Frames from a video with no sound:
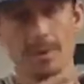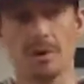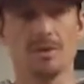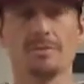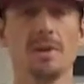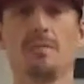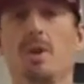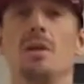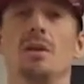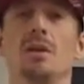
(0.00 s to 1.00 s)
all the
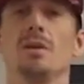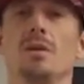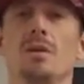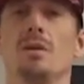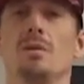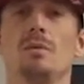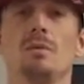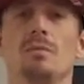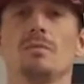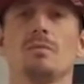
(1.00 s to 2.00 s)
speedballing, you know,
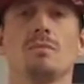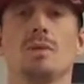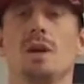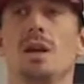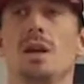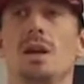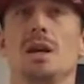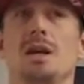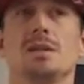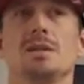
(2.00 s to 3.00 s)

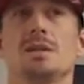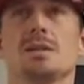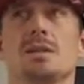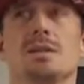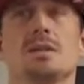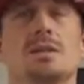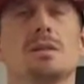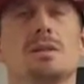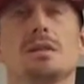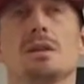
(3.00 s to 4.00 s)
and
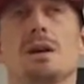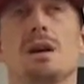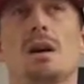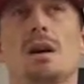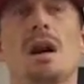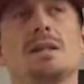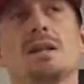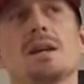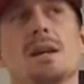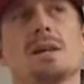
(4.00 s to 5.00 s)
I
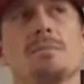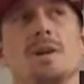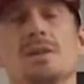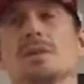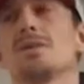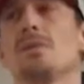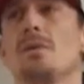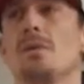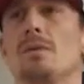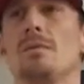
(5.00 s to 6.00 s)
take it as a message
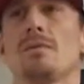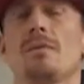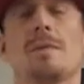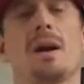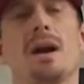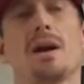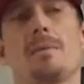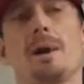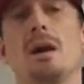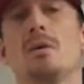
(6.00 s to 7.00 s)
from my higher
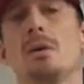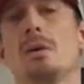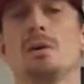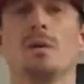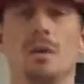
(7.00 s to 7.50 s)
power.